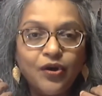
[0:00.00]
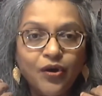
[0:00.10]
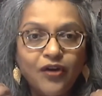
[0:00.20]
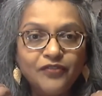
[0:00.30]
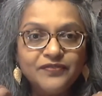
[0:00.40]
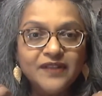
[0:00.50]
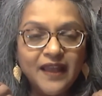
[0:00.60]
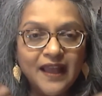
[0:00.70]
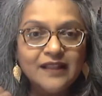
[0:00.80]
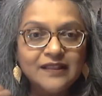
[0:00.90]
of the
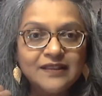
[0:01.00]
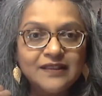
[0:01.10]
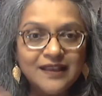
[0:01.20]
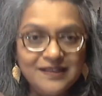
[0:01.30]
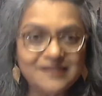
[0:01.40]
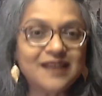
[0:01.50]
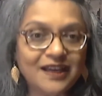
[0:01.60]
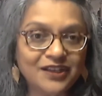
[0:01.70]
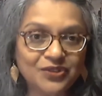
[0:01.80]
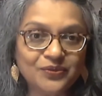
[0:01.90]
health
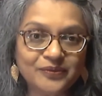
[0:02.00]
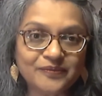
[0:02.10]
inside you